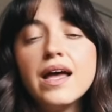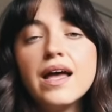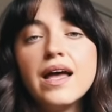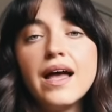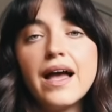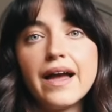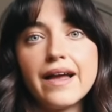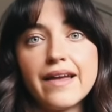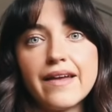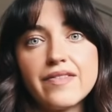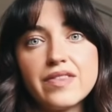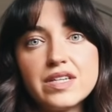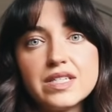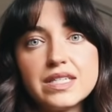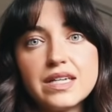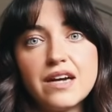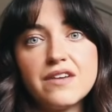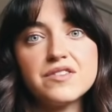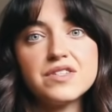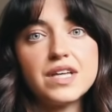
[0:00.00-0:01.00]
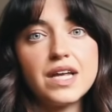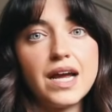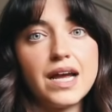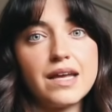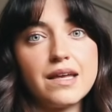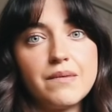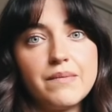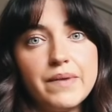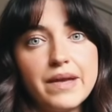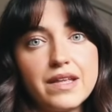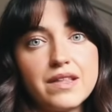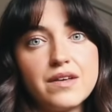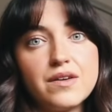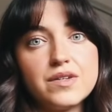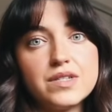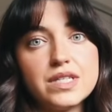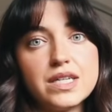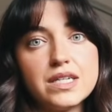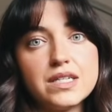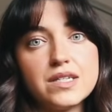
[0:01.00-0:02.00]
and get the stuff so that I can make
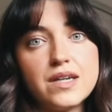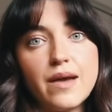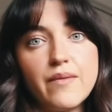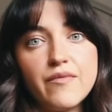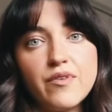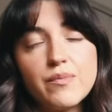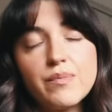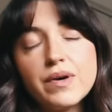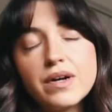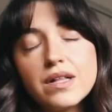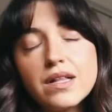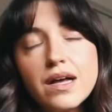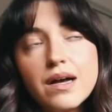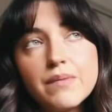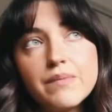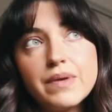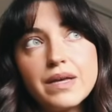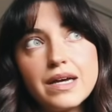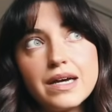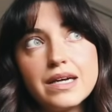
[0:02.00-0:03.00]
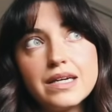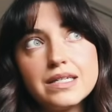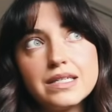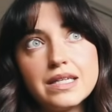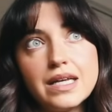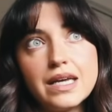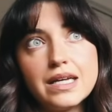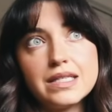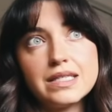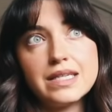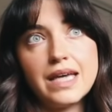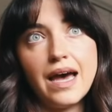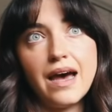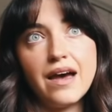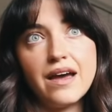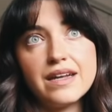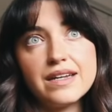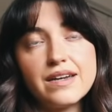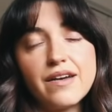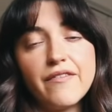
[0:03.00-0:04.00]
those in time for book club, because it's
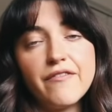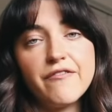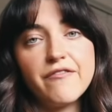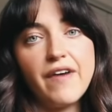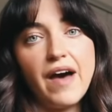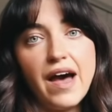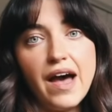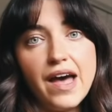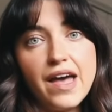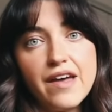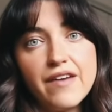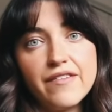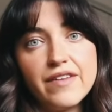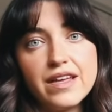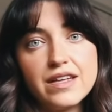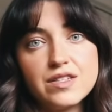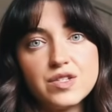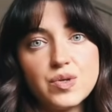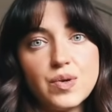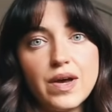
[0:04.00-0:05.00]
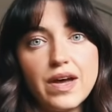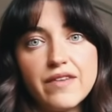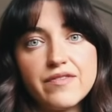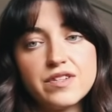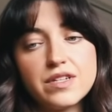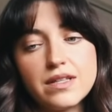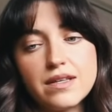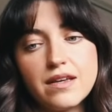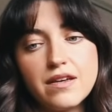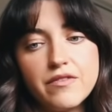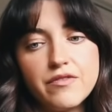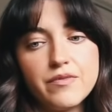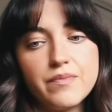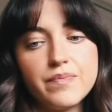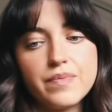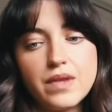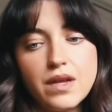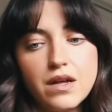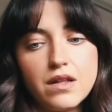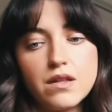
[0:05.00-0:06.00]
at 5 and so I have to leave
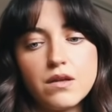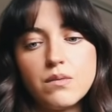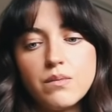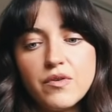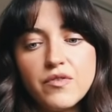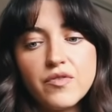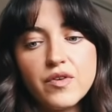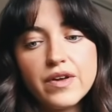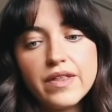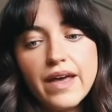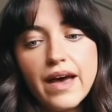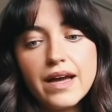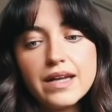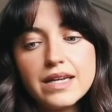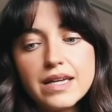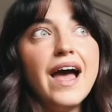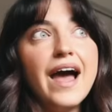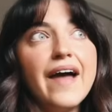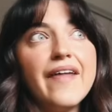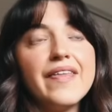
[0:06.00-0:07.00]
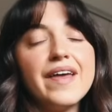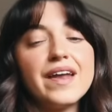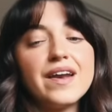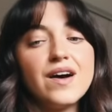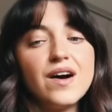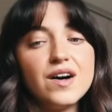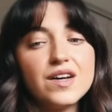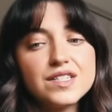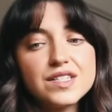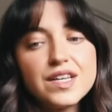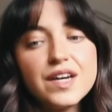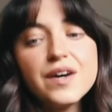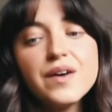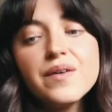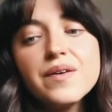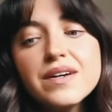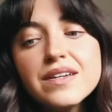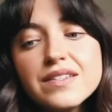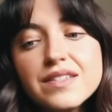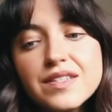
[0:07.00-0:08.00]
a little before that. And then
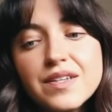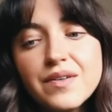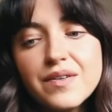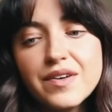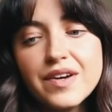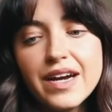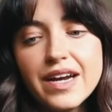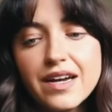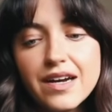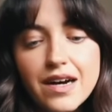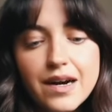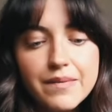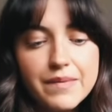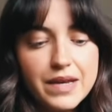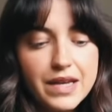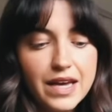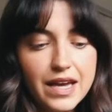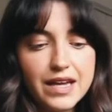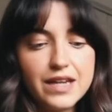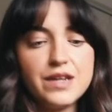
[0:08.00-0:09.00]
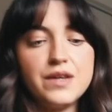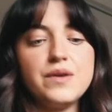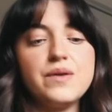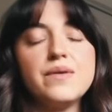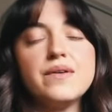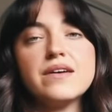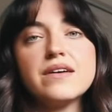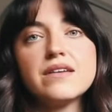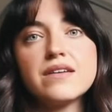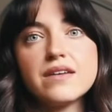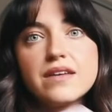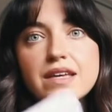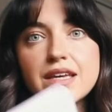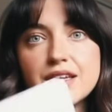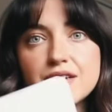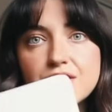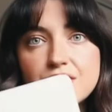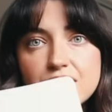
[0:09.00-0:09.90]
also, so Greg got me a new Kindle